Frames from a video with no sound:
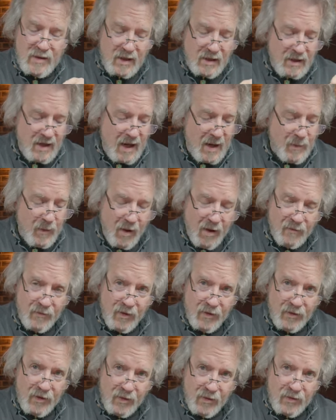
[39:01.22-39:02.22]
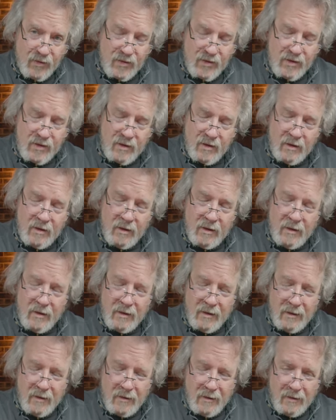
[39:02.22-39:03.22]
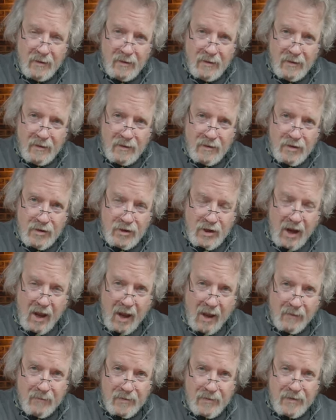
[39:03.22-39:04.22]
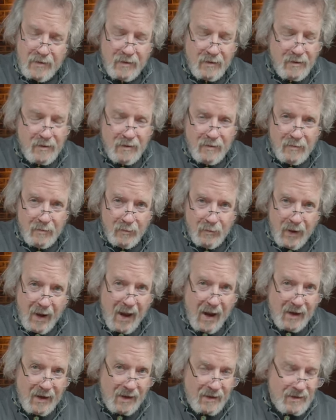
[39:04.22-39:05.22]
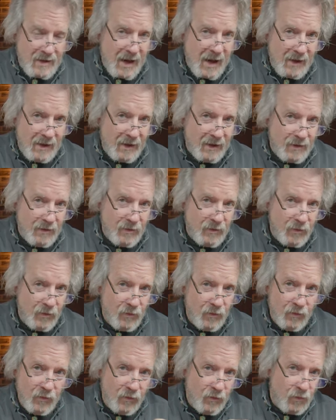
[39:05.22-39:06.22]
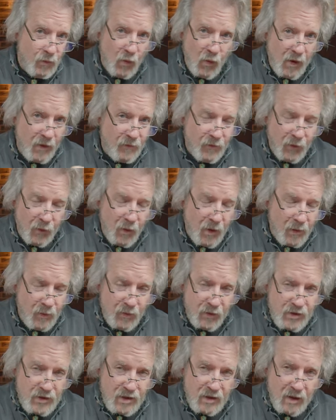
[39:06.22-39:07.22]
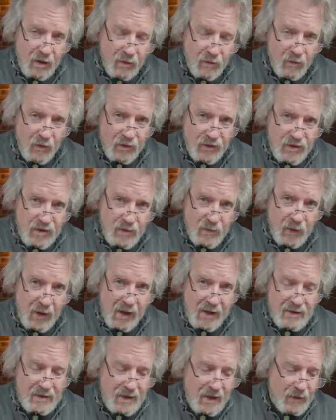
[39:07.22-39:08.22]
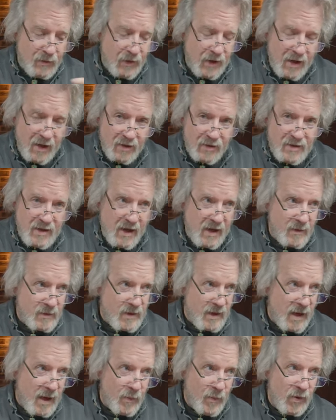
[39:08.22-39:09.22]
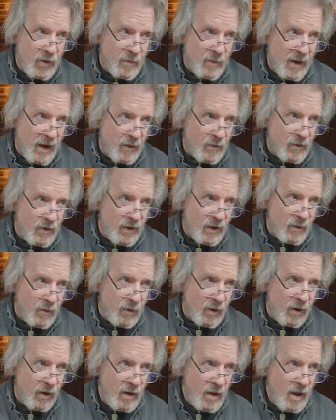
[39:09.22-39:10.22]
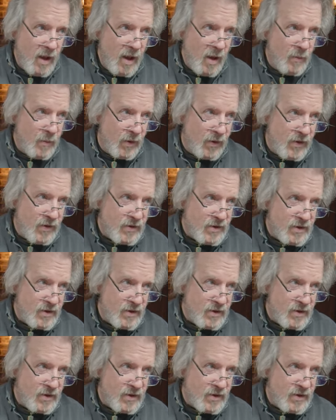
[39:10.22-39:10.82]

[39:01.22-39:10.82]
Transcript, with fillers: that came off on those shafts back exactly one for one, which, you know, one supply side, one the other take-up side, I put them back where they were. But this